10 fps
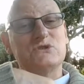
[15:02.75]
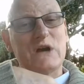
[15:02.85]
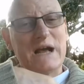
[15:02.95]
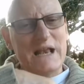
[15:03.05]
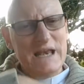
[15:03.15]
to
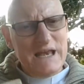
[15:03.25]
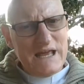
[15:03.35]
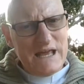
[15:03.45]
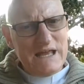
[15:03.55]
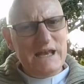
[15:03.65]

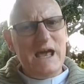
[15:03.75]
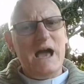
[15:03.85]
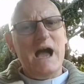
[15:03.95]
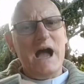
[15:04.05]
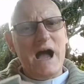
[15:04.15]
clean
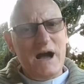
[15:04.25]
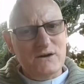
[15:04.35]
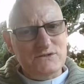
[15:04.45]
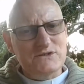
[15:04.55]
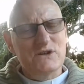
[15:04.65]

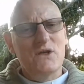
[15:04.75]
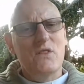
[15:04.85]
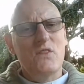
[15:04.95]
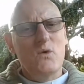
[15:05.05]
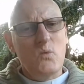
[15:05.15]
out
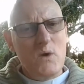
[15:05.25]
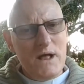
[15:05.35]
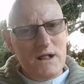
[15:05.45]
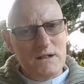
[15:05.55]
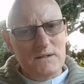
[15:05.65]
the
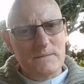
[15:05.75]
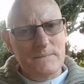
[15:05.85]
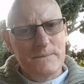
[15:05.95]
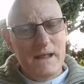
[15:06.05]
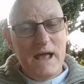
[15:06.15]
well.
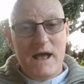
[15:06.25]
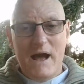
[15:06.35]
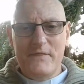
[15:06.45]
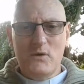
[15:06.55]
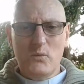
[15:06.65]

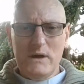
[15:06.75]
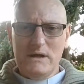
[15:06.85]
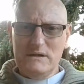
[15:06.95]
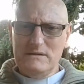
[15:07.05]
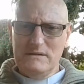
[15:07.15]
And the
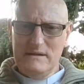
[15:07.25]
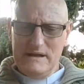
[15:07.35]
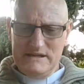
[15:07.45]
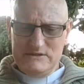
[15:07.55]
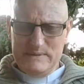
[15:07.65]
well
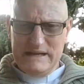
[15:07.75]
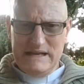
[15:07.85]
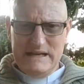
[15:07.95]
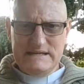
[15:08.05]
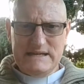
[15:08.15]
needs to be
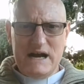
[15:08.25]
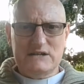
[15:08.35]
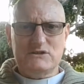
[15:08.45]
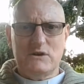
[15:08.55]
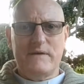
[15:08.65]
cleaned
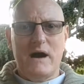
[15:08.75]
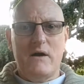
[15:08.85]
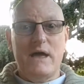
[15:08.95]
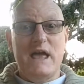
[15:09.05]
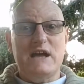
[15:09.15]
out of
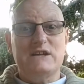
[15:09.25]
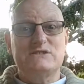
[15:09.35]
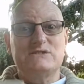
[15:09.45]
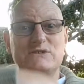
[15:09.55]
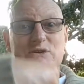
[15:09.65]
our
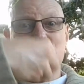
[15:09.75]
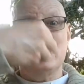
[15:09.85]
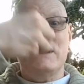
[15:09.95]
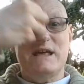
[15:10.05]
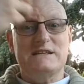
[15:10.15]

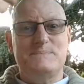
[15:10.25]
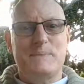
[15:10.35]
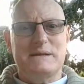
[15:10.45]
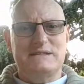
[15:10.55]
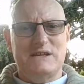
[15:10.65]
external
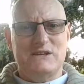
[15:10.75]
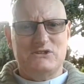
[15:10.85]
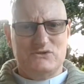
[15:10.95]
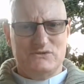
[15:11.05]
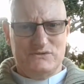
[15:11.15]

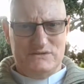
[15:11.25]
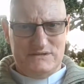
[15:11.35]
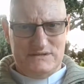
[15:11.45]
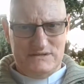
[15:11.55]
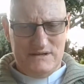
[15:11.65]

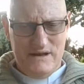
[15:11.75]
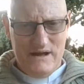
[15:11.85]
expectations,